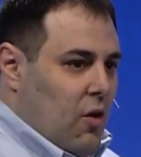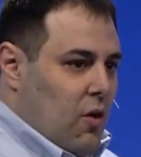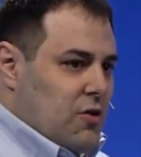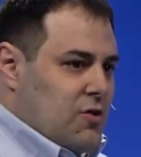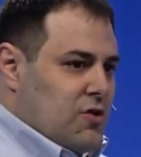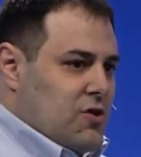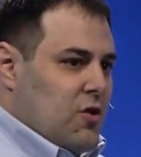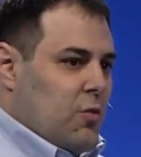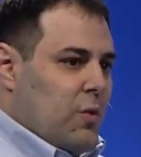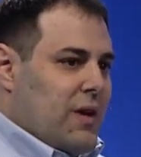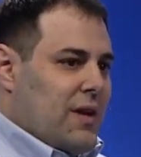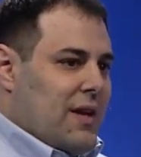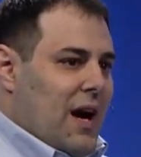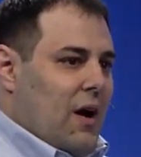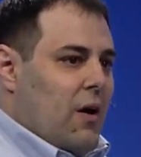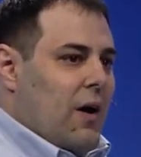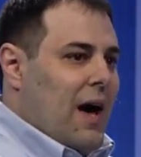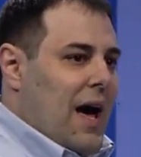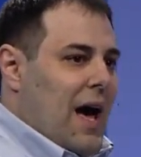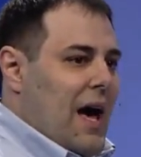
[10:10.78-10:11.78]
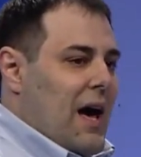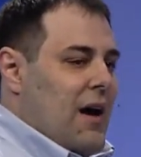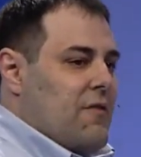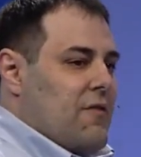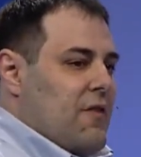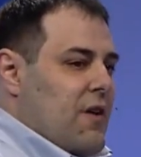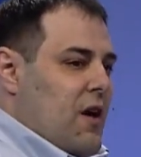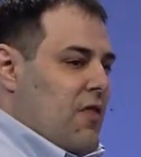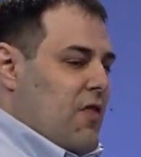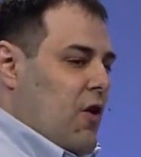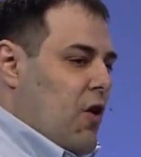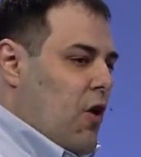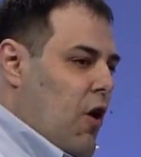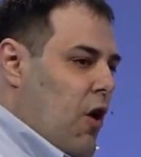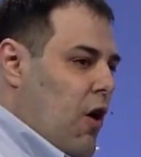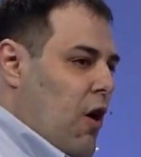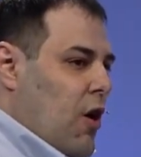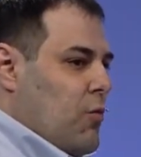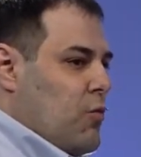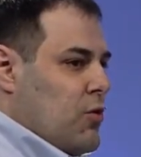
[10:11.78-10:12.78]
Also, we now have the
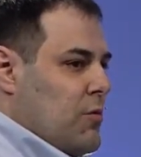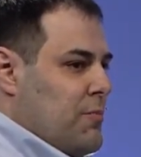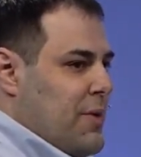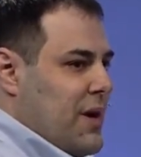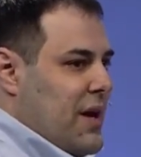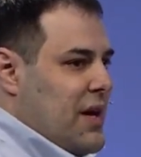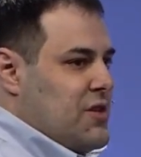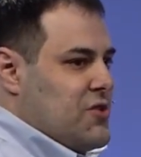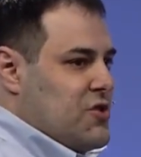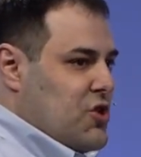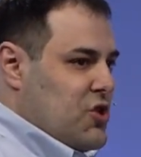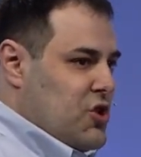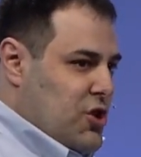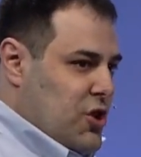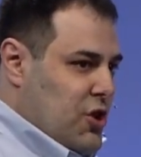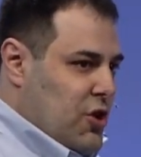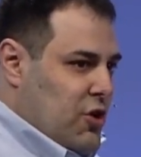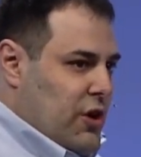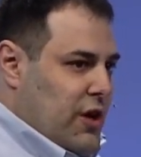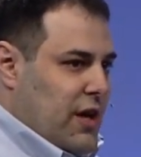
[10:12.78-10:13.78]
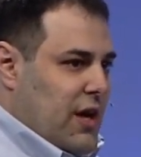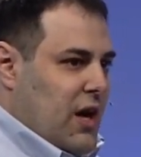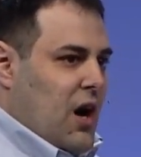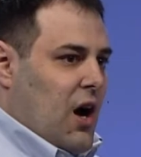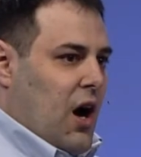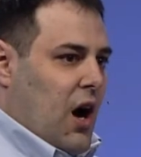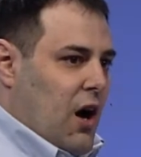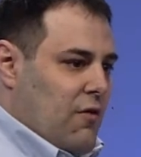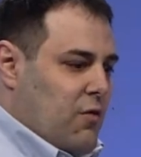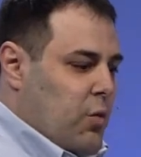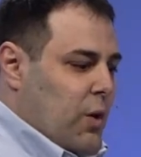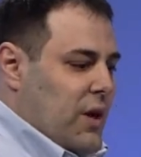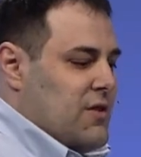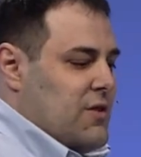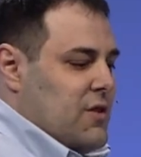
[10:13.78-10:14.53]
hardware-based security of